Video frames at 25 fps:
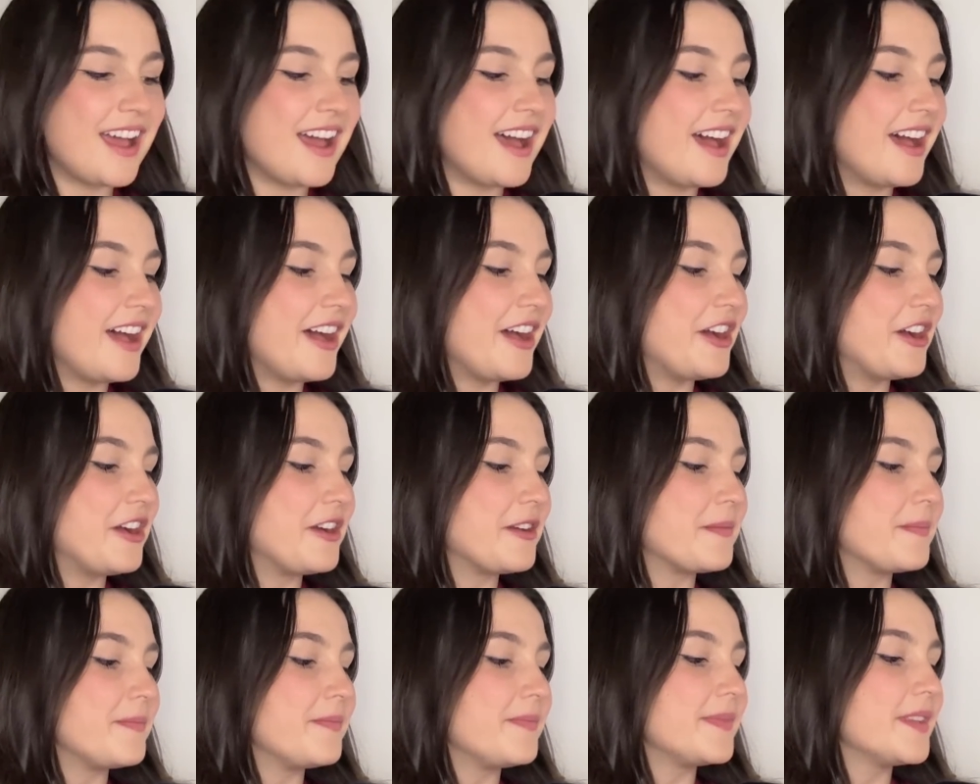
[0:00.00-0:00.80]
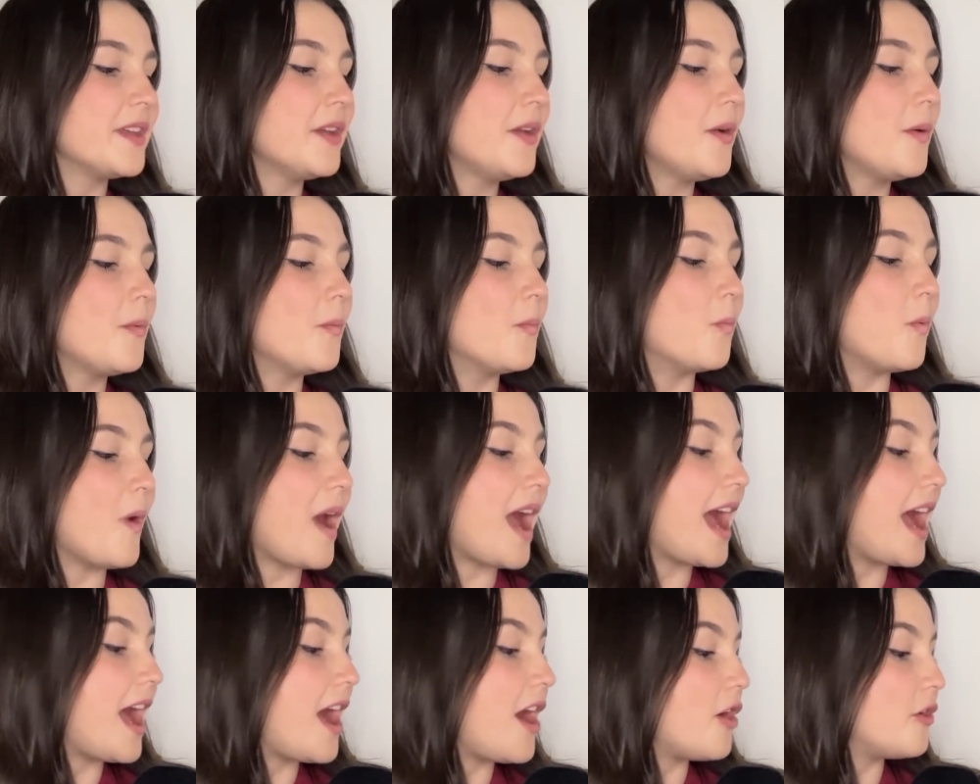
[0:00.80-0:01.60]
villa.
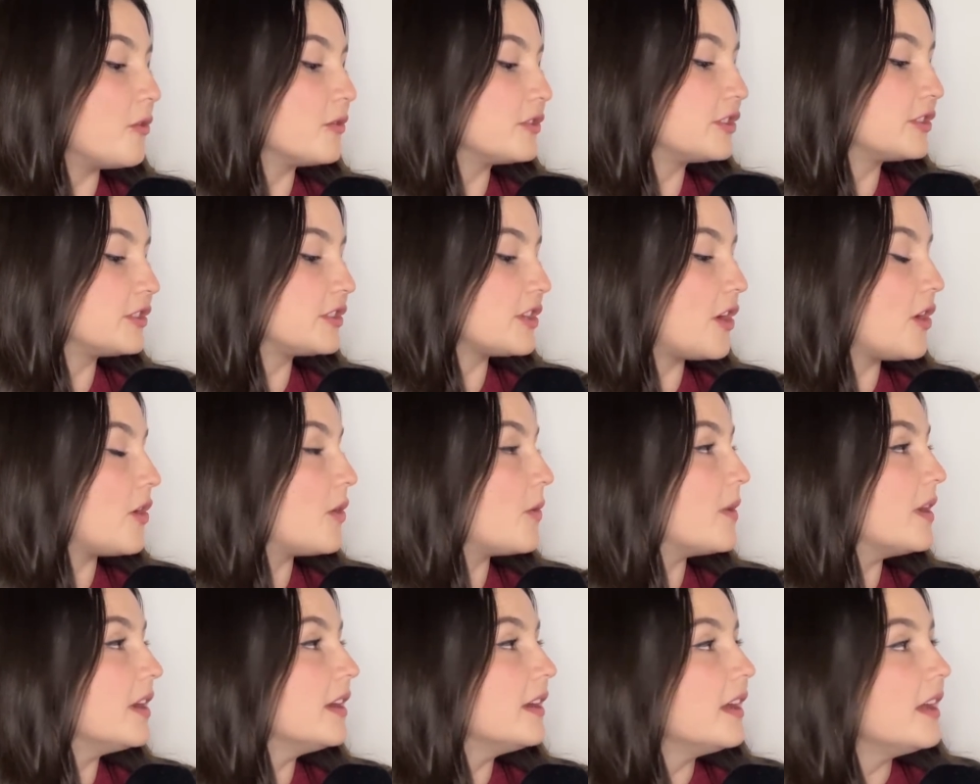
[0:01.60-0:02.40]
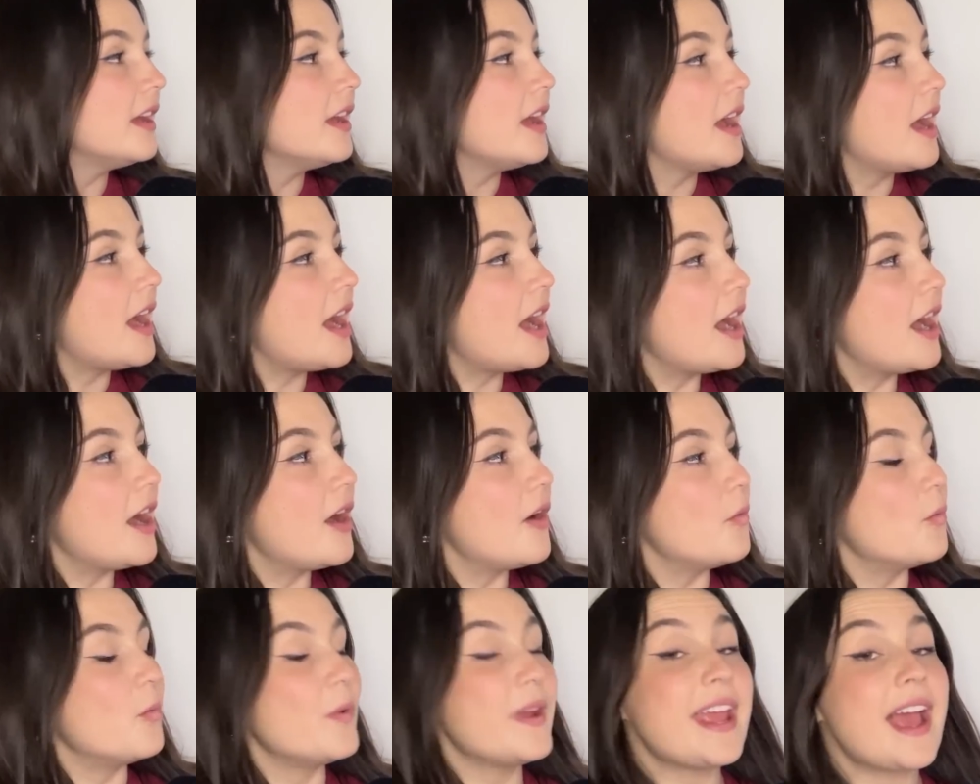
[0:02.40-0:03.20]
Wow. So
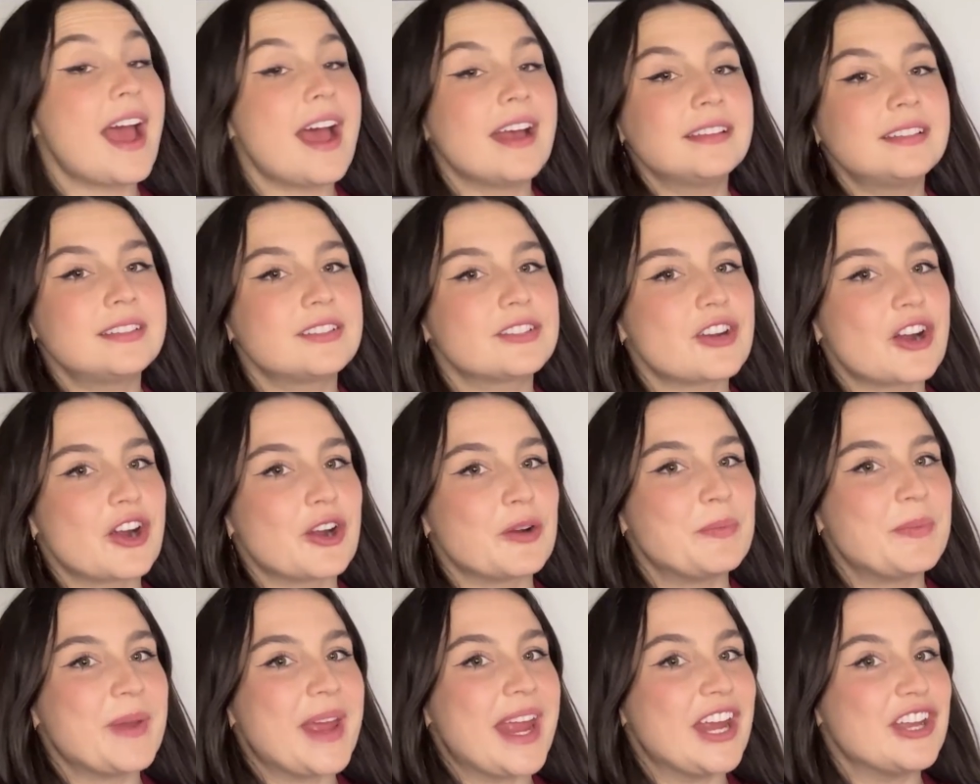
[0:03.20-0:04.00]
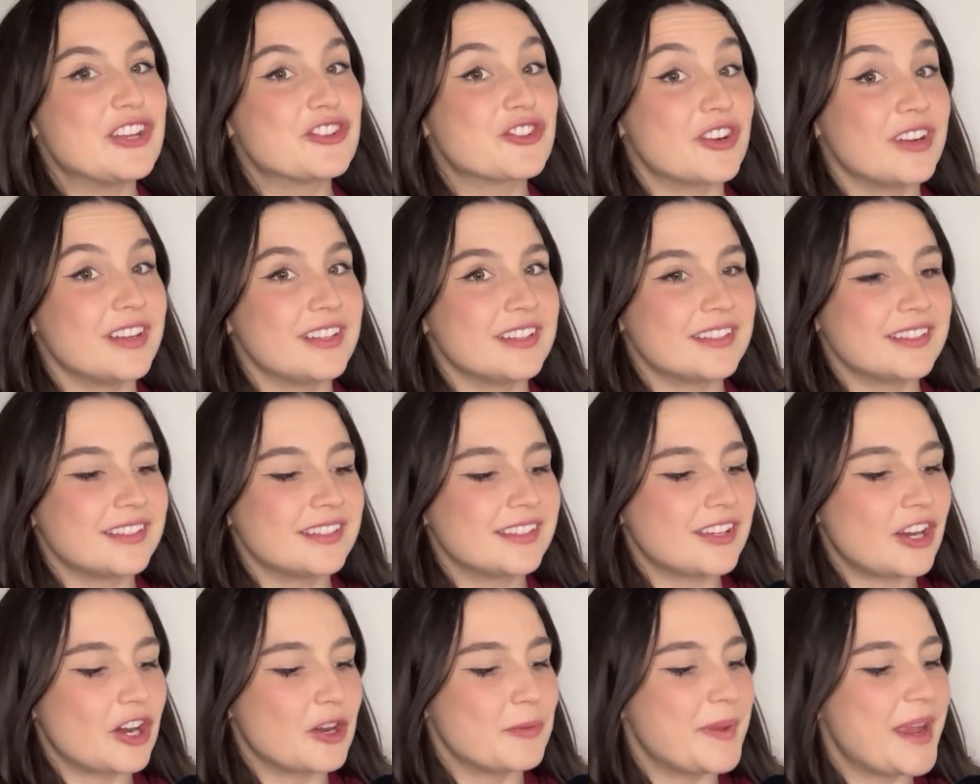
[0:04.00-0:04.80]
we asked our
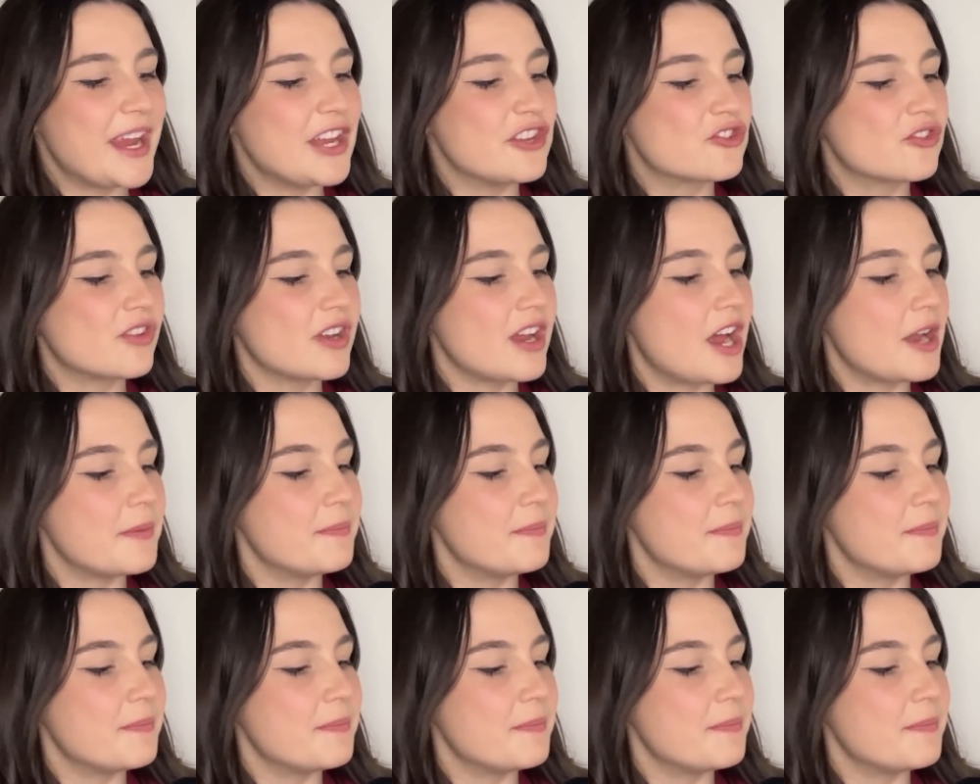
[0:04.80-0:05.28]
patrons, our Patreon